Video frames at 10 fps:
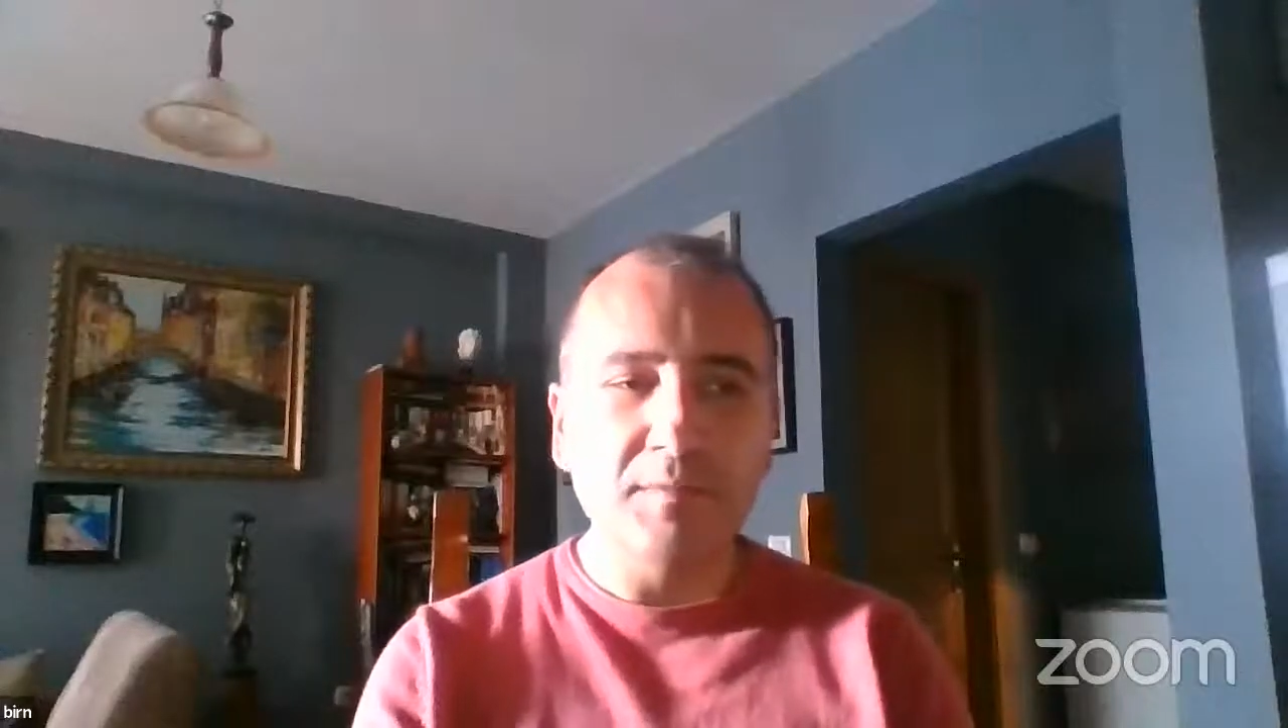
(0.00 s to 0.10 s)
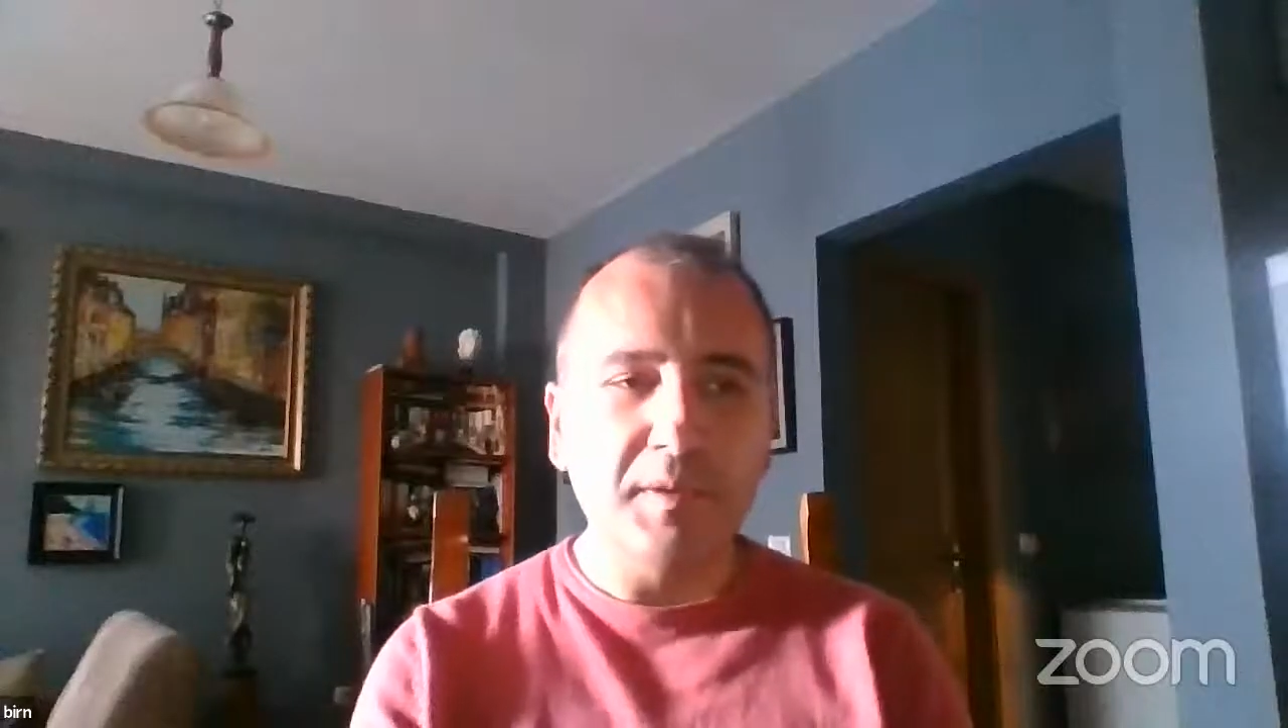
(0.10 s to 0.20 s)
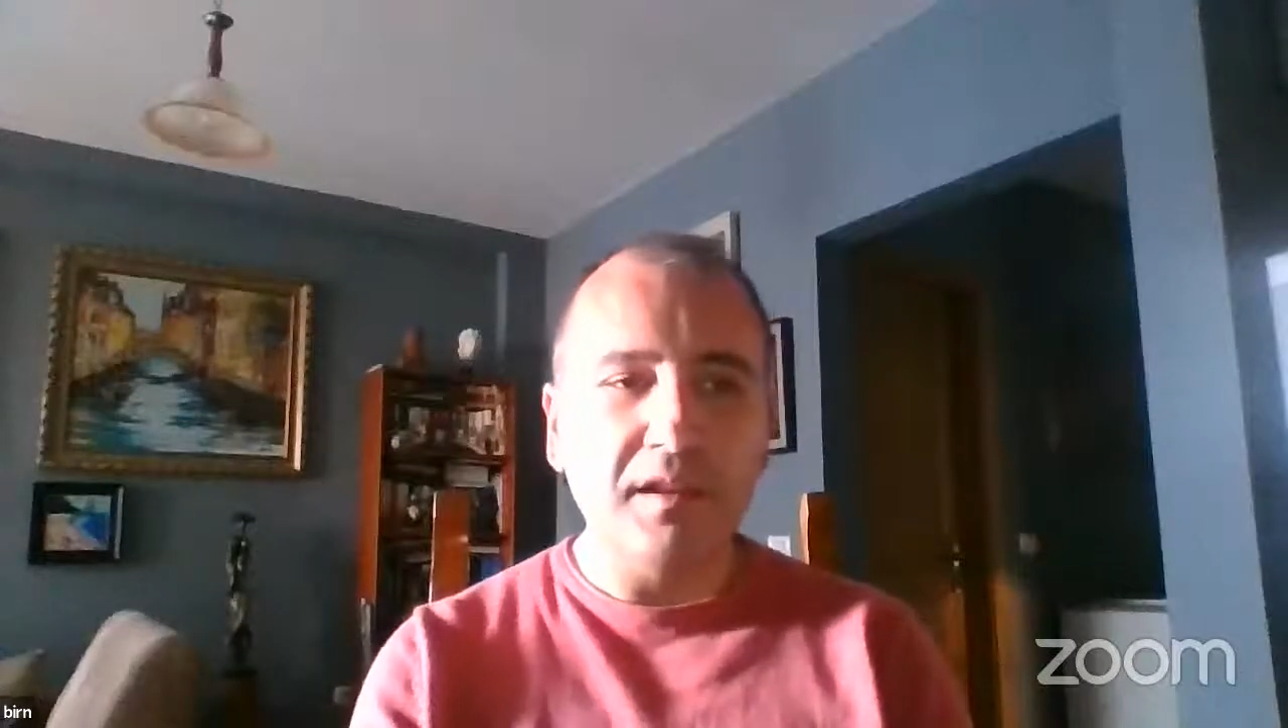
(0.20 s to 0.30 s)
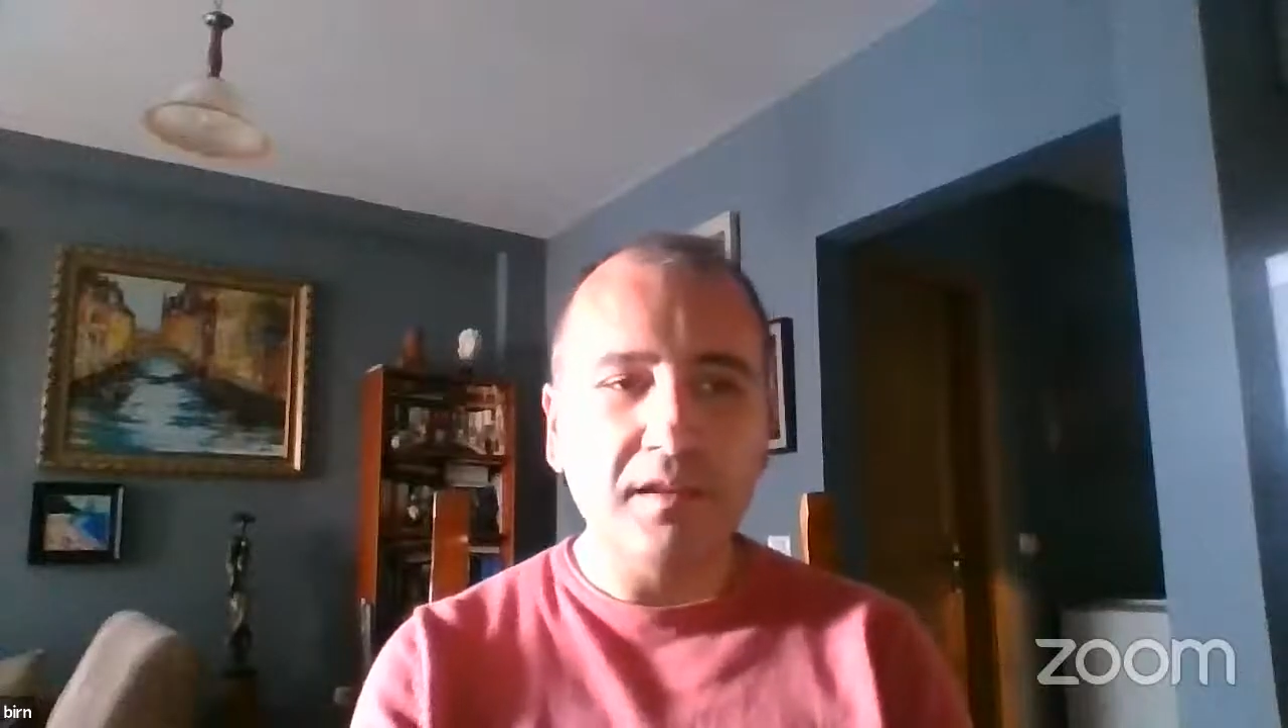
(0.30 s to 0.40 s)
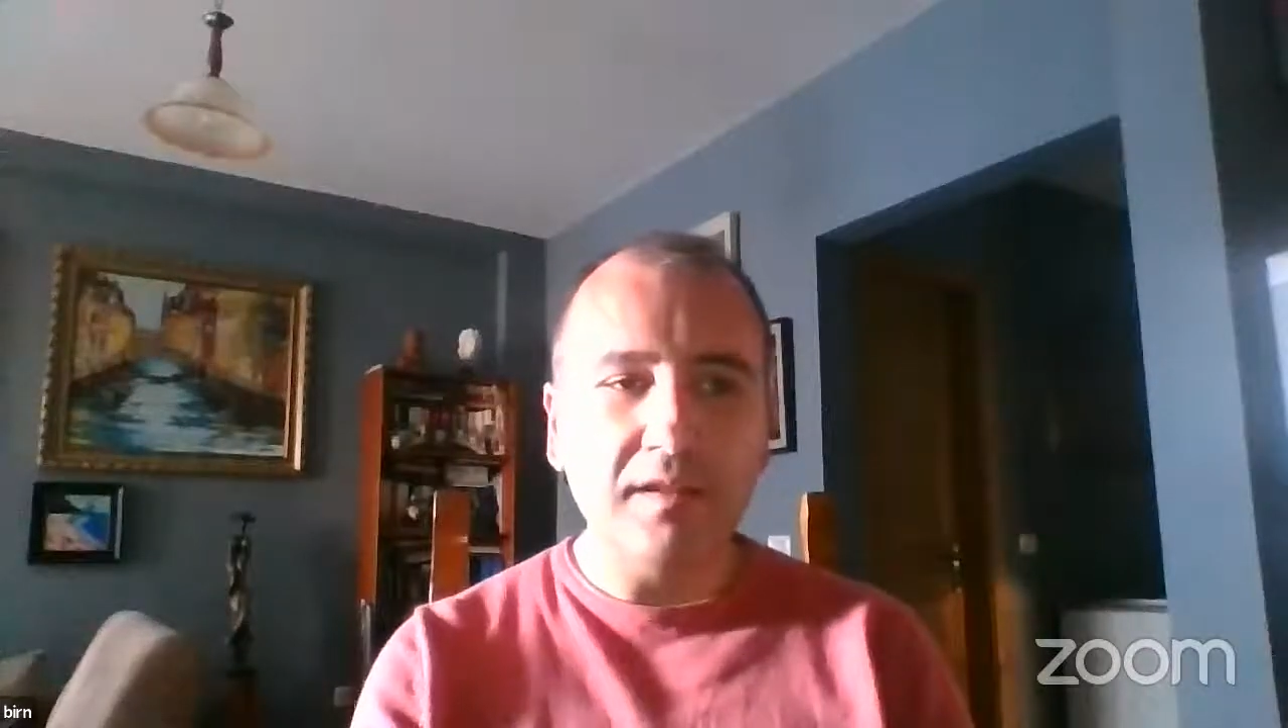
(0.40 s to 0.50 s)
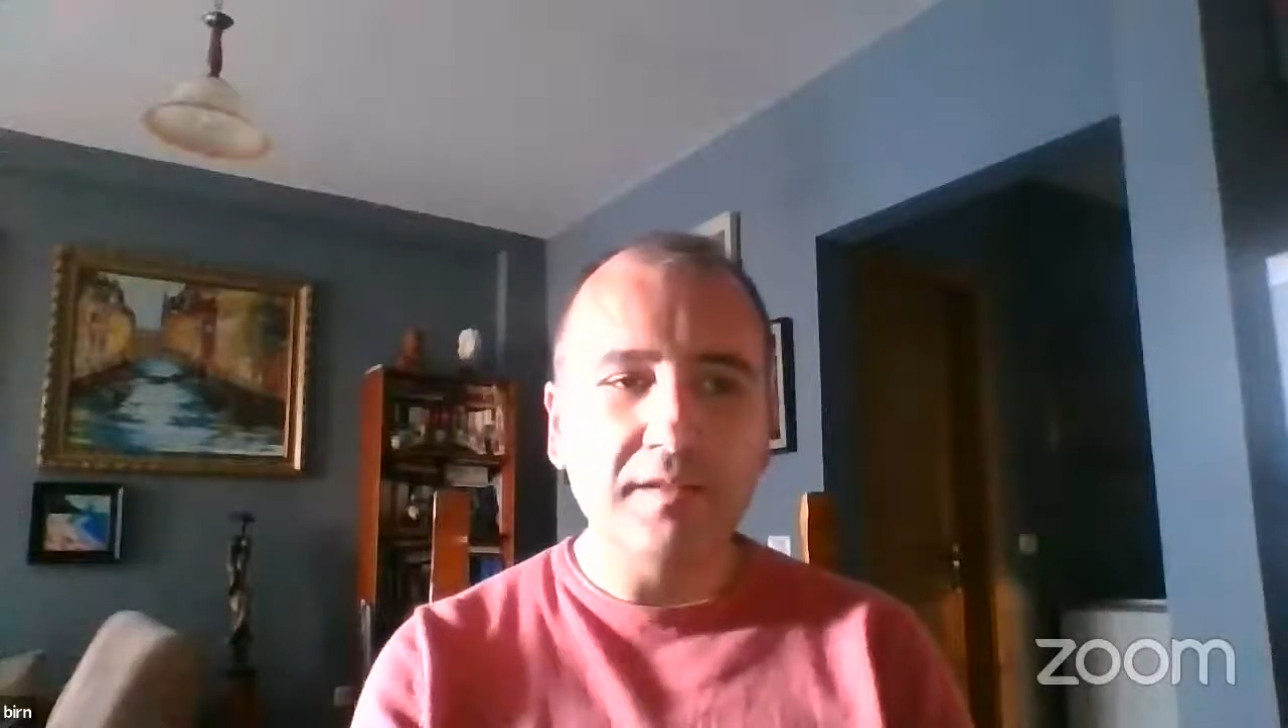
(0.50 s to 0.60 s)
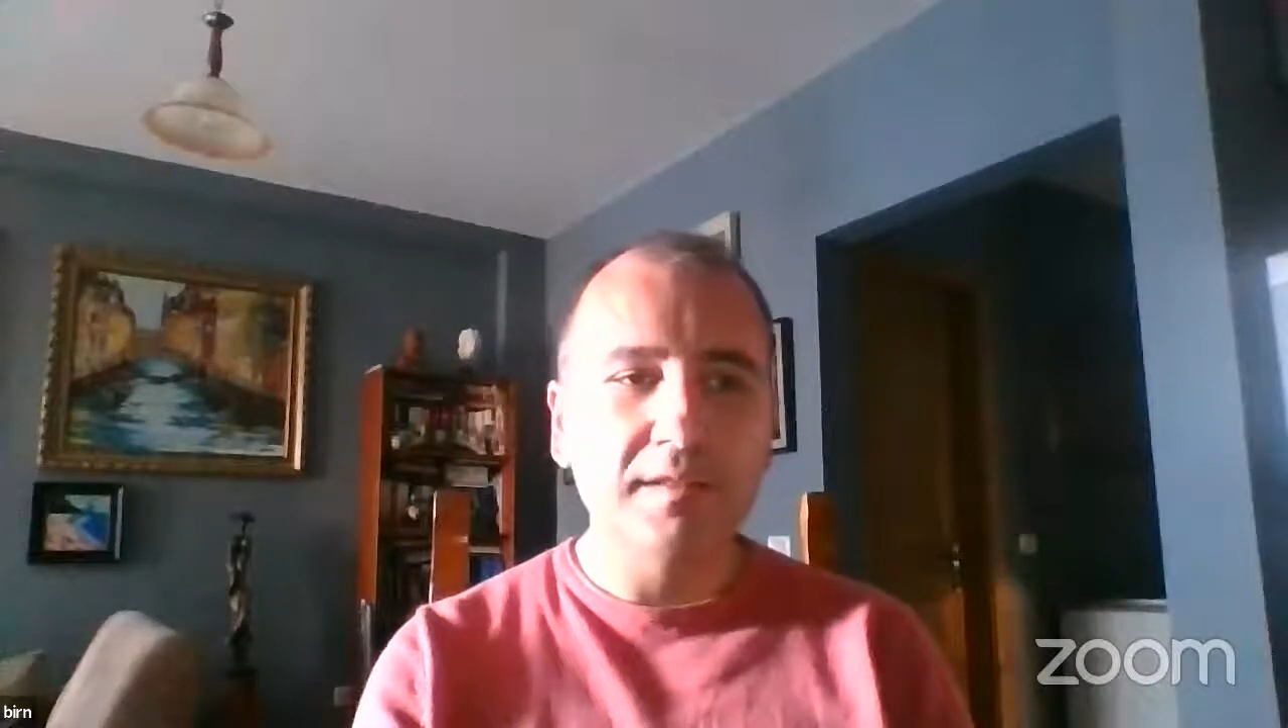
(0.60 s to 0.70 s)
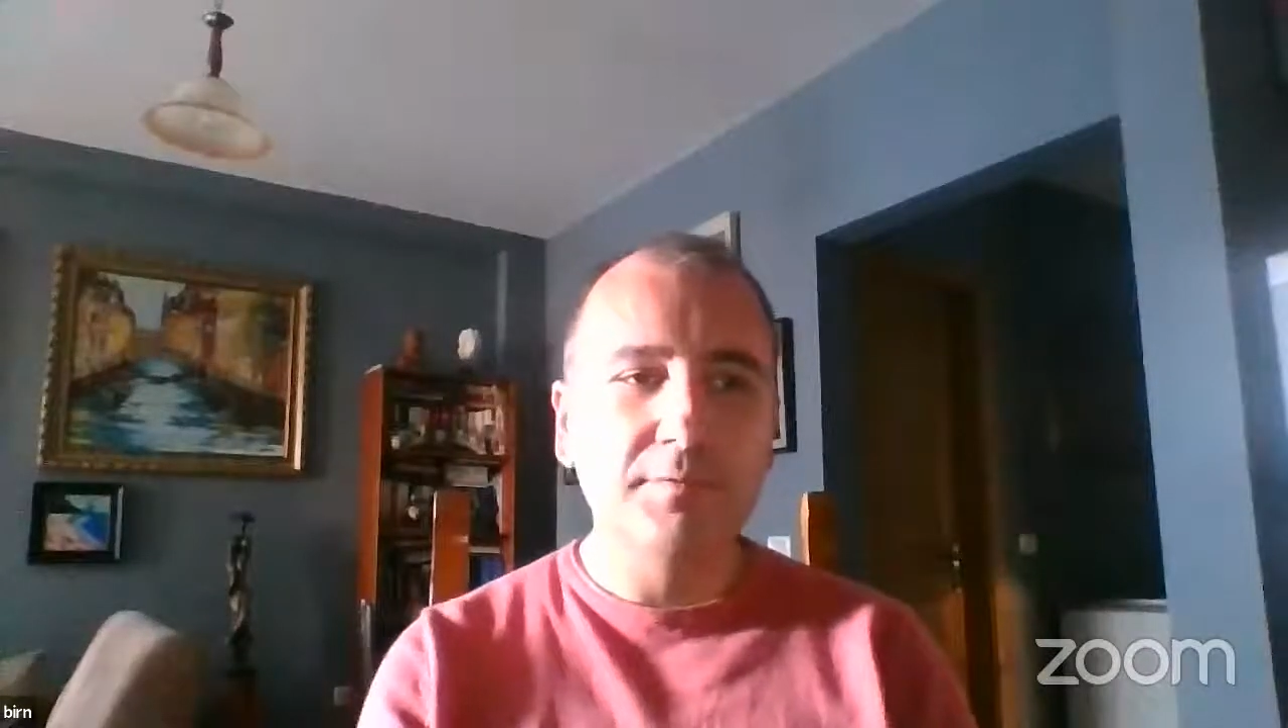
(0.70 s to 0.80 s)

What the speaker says: Balkans is